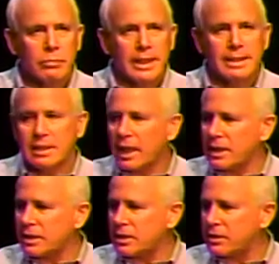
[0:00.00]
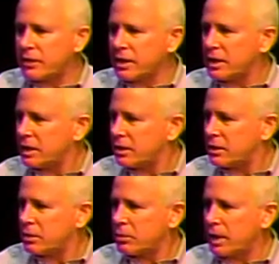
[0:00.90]
insights,
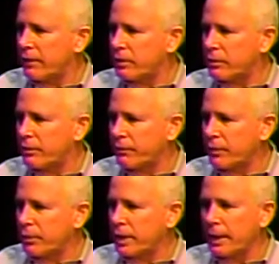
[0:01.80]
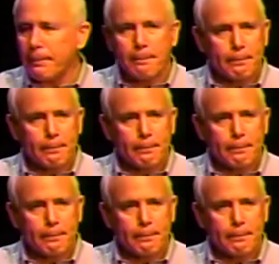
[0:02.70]
feelings, or whatever, okay?